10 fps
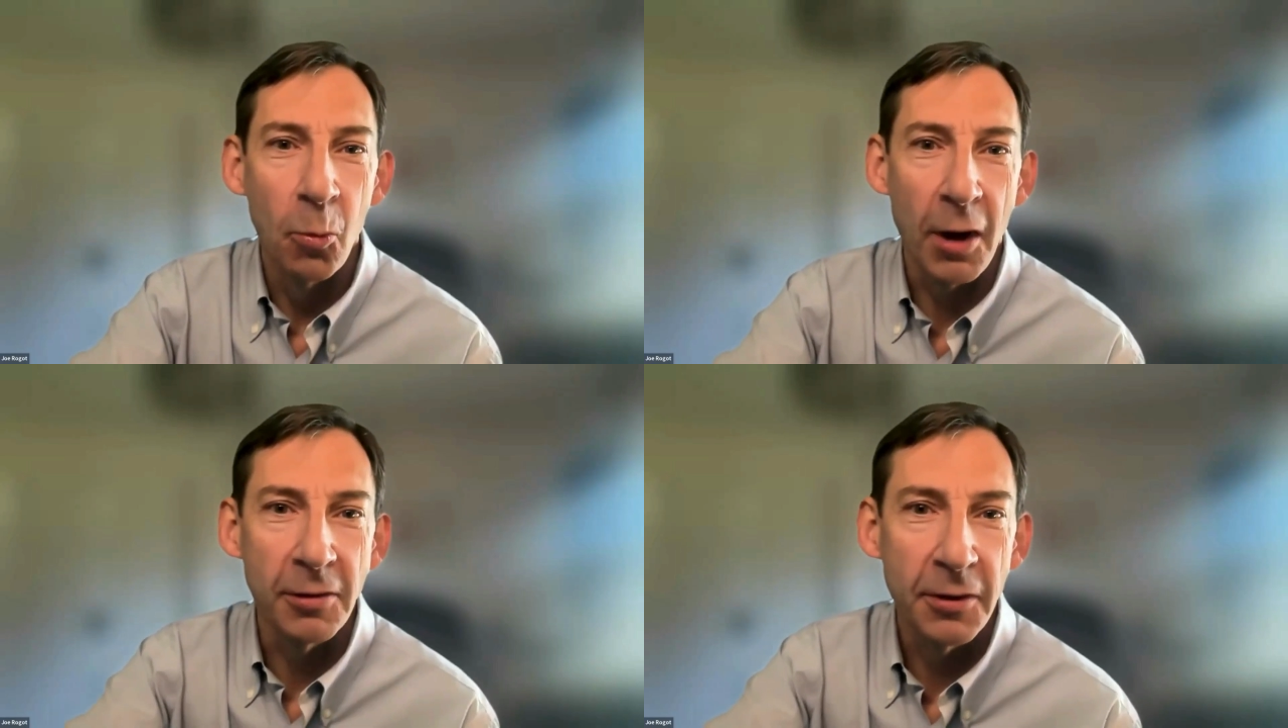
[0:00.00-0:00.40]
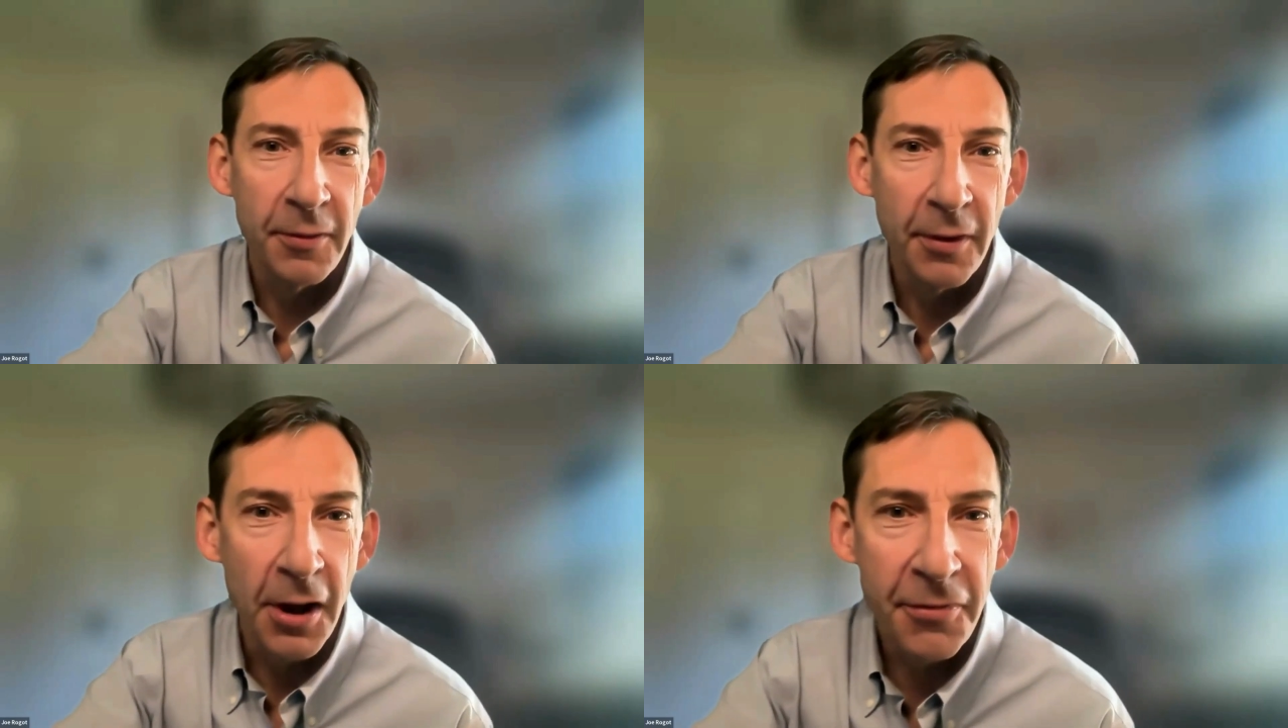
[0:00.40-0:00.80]

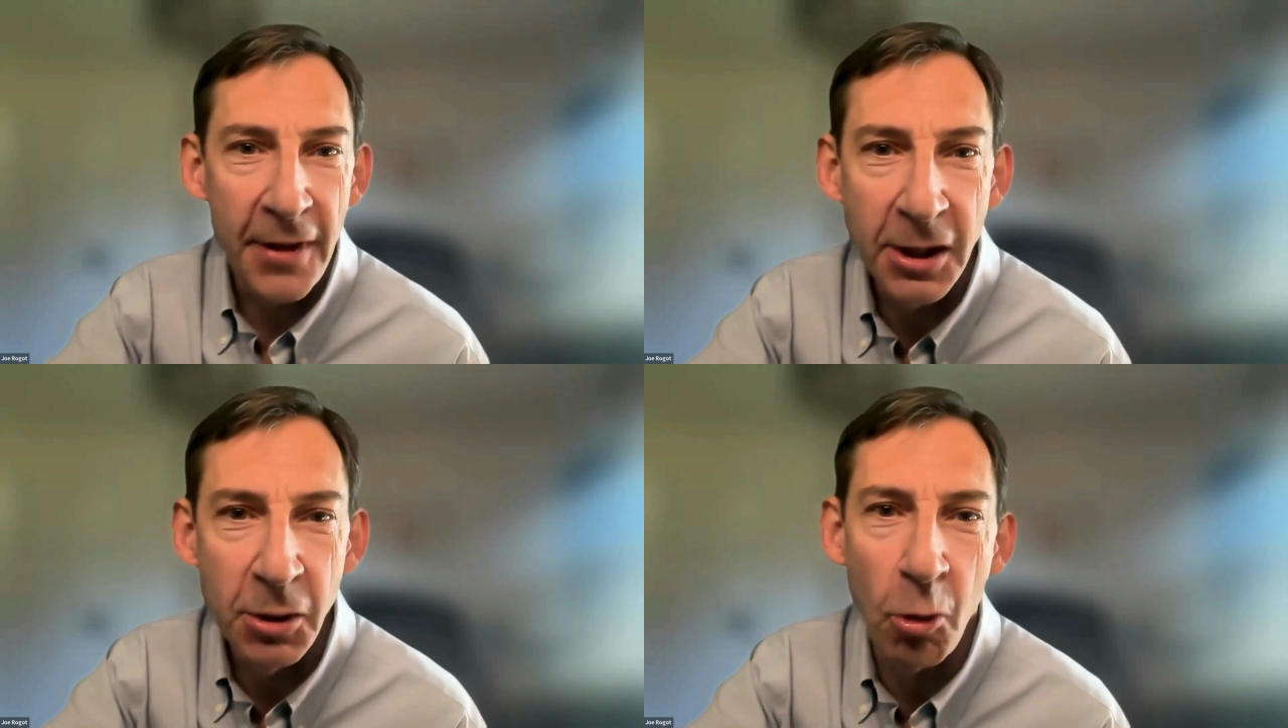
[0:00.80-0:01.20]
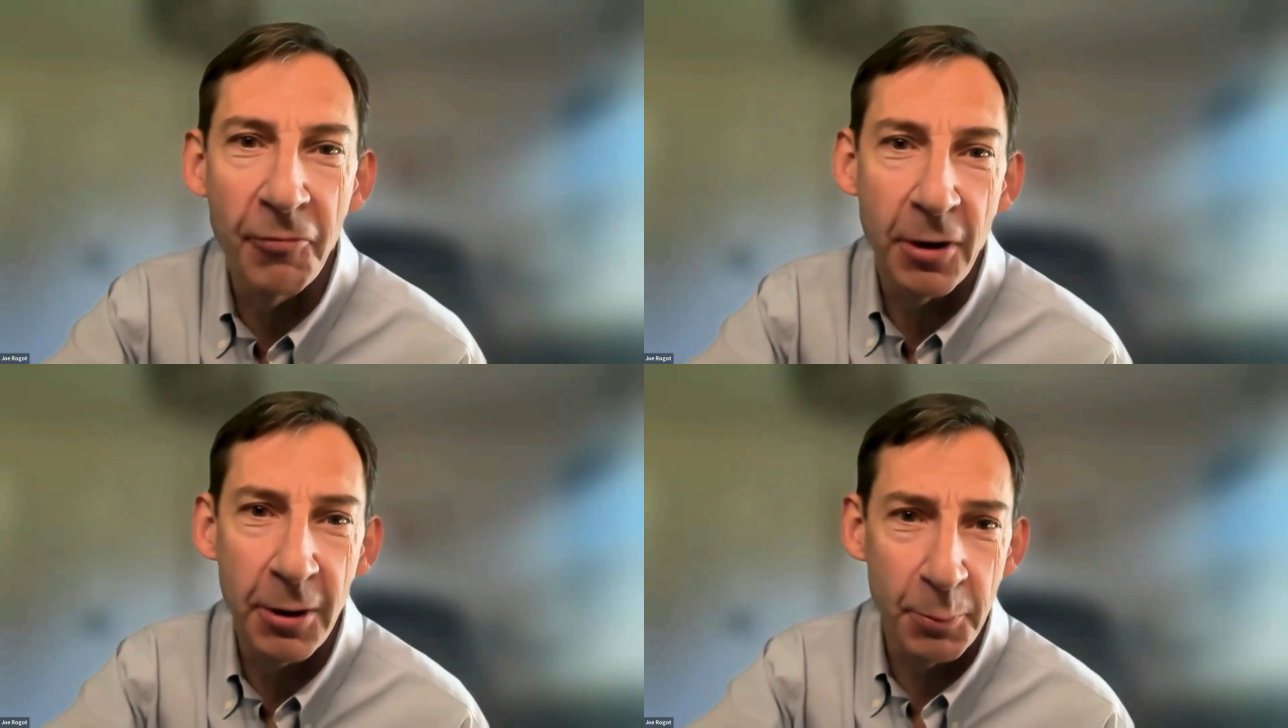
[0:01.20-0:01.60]
Well, thank you
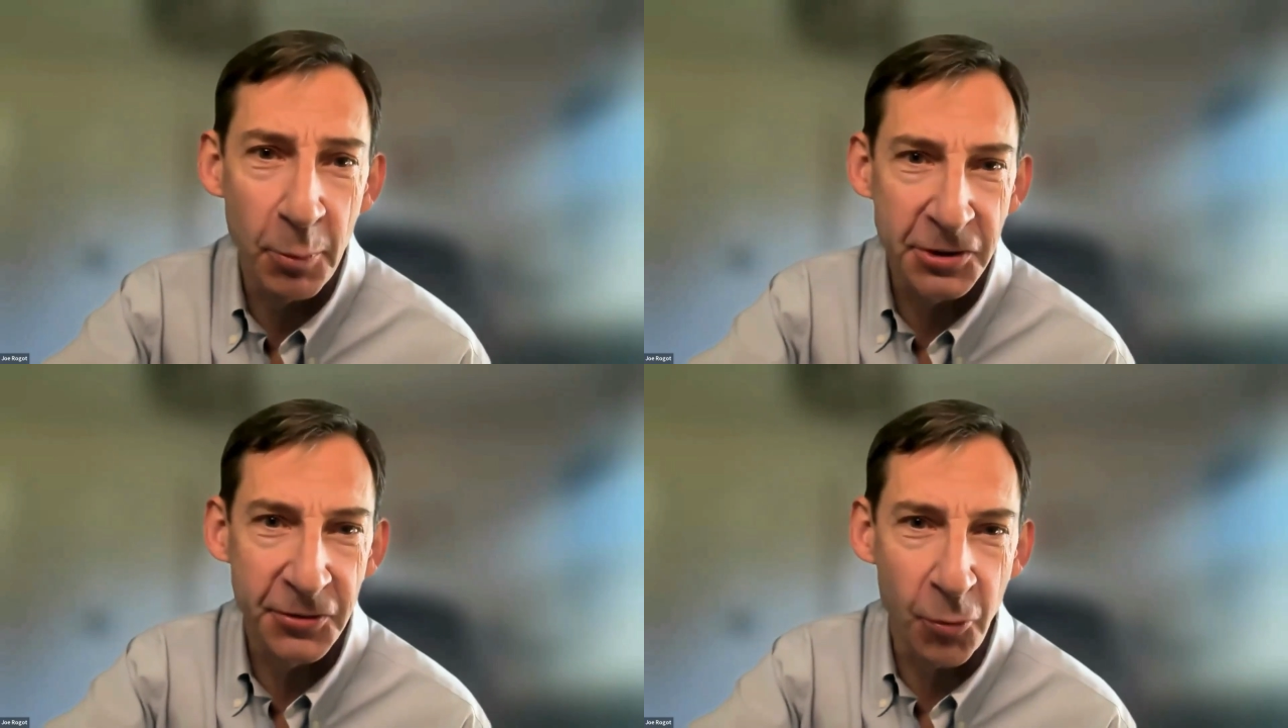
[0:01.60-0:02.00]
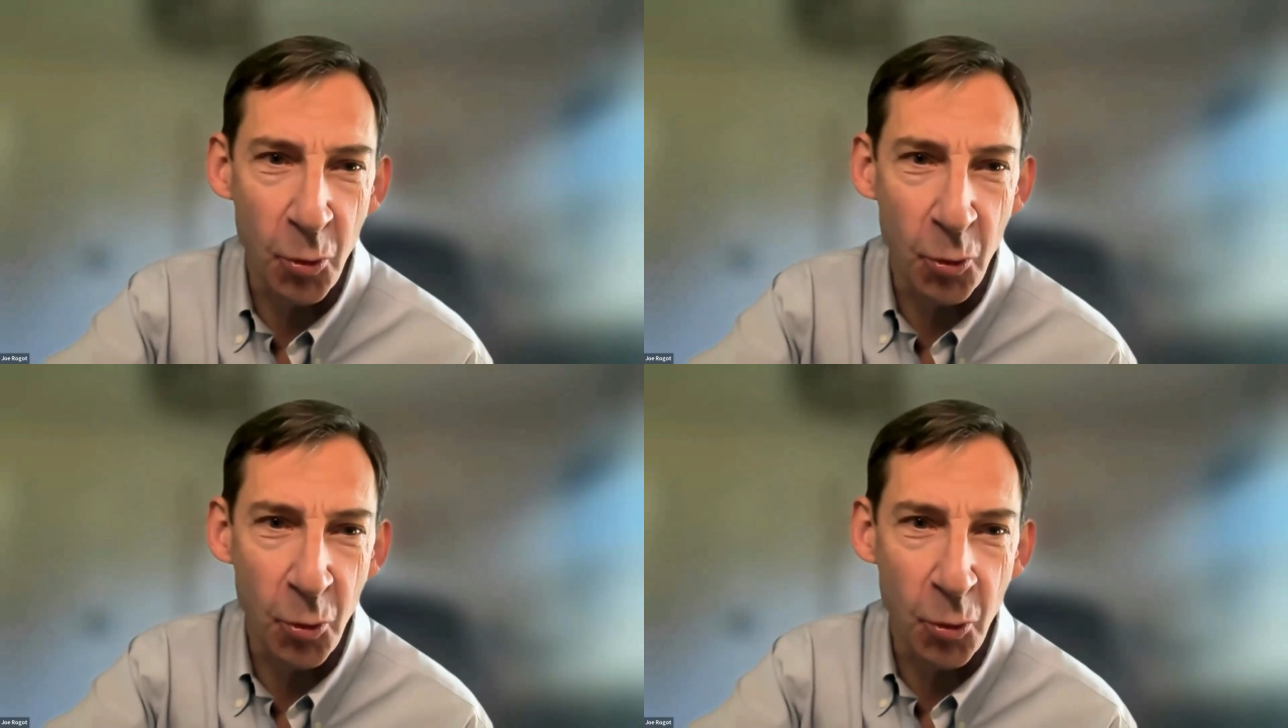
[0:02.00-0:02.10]
all very much